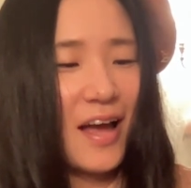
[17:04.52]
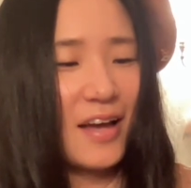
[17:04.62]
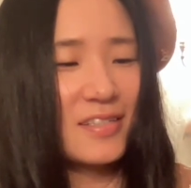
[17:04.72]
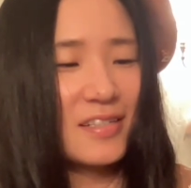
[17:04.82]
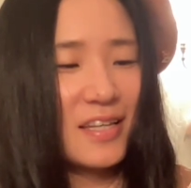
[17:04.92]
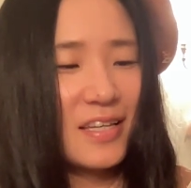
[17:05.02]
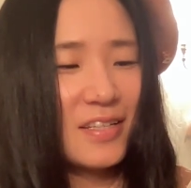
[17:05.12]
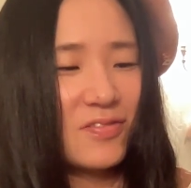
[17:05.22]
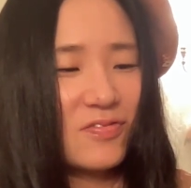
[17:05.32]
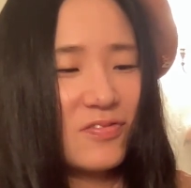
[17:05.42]

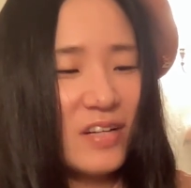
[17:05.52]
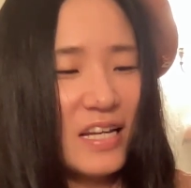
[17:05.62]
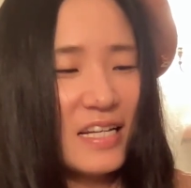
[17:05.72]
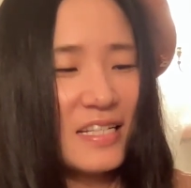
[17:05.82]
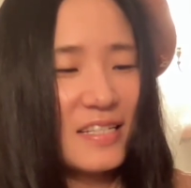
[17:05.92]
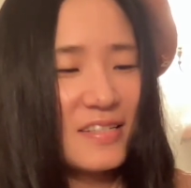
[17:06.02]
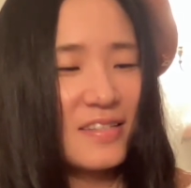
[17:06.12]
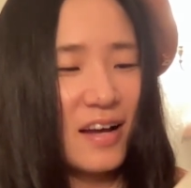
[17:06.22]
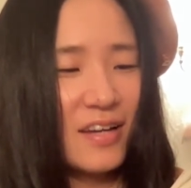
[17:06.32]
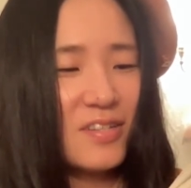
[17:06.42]
actually really
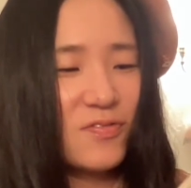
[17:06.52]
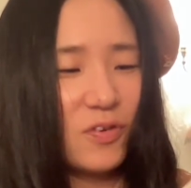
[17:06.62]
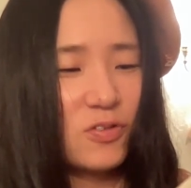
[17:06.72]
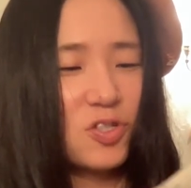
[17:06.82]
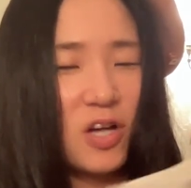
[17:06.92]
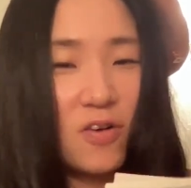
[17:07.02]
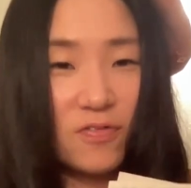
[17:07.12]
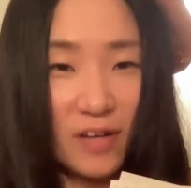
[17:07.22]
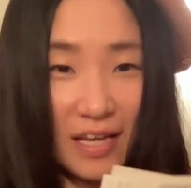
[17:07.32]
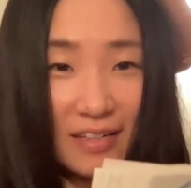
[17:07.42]
designed for
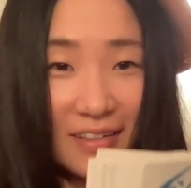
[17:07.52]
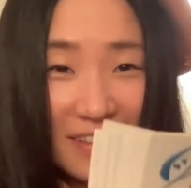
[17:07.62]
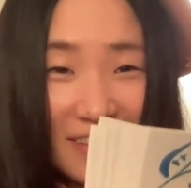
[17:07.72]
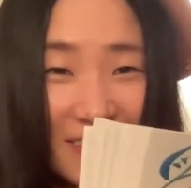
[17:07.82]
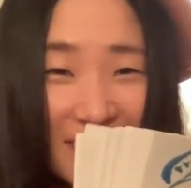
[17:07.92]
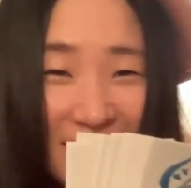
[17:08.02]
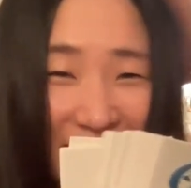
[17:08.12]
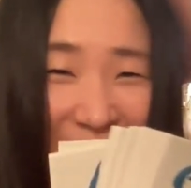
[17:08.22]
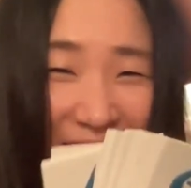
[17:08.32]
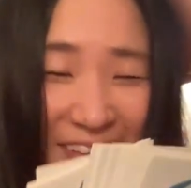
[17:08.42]
shuffling,
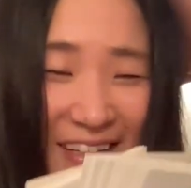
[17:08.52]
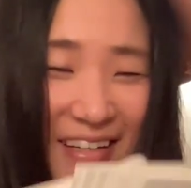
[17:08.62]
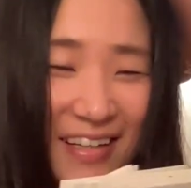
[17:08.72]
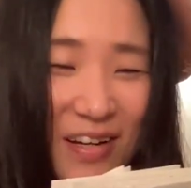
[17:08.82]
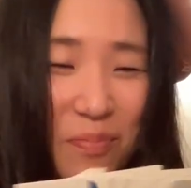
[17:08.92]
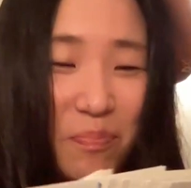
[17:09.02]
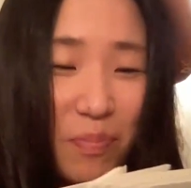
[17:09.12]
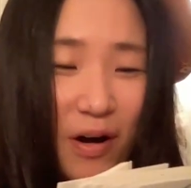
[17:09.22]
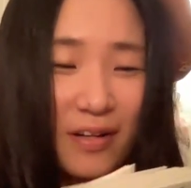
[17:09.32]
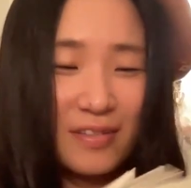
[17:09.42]

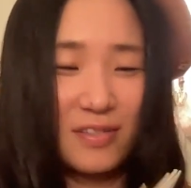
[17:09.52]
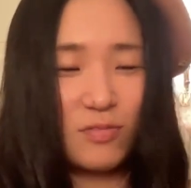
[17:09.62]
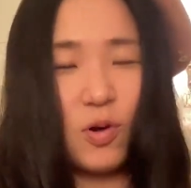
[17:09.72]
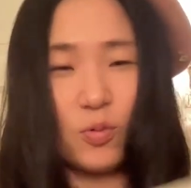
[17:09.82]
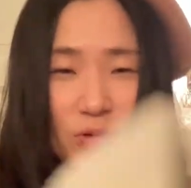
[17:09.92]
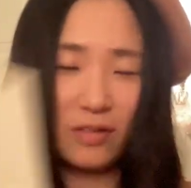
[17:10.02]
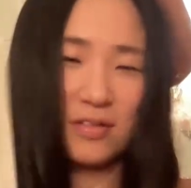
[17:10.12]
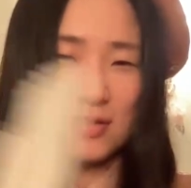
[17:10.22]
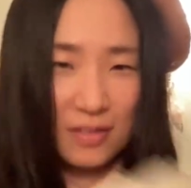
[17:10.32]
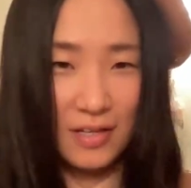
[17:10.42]
but well,
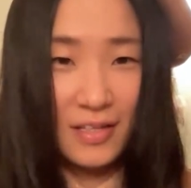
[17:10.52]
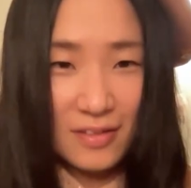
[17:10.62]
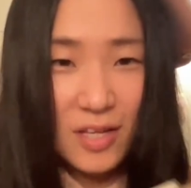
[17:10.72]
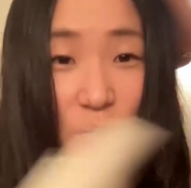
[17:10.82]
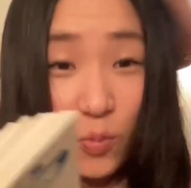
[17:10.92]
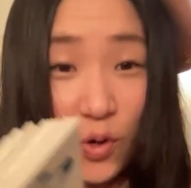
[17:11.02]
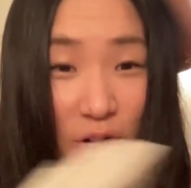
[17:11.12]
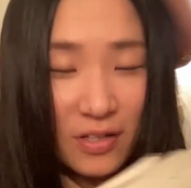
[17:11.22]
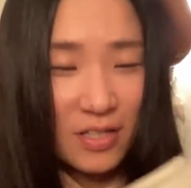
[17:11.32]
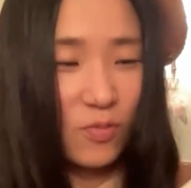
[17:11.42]
it
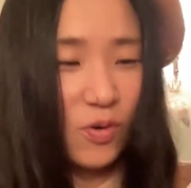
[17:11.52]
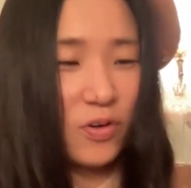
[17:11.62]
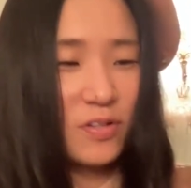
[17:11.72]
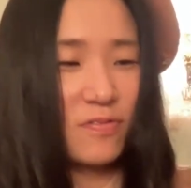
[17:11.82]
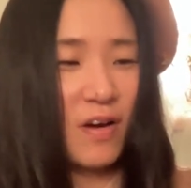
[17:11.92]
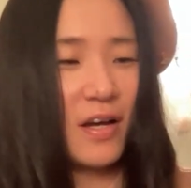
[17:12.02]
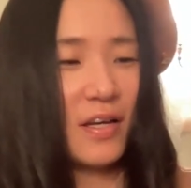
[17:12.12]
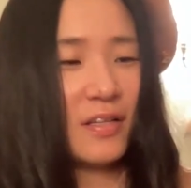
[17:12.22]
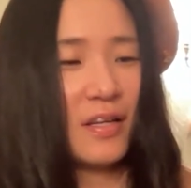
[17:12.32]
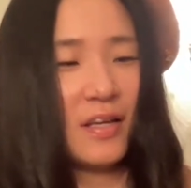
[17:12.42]
works
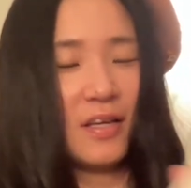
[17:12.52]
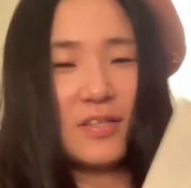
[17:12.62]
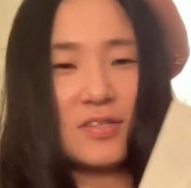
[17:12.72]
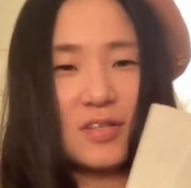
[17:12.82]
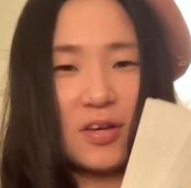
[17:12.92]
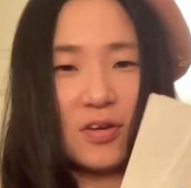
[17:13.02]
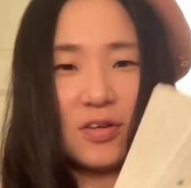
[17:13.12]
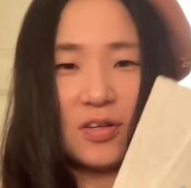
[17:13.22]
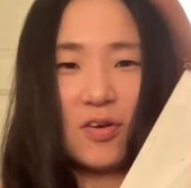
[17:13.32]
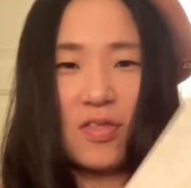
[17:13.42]
fine. So,
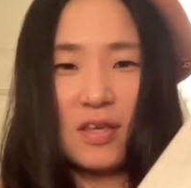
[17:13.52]
you know,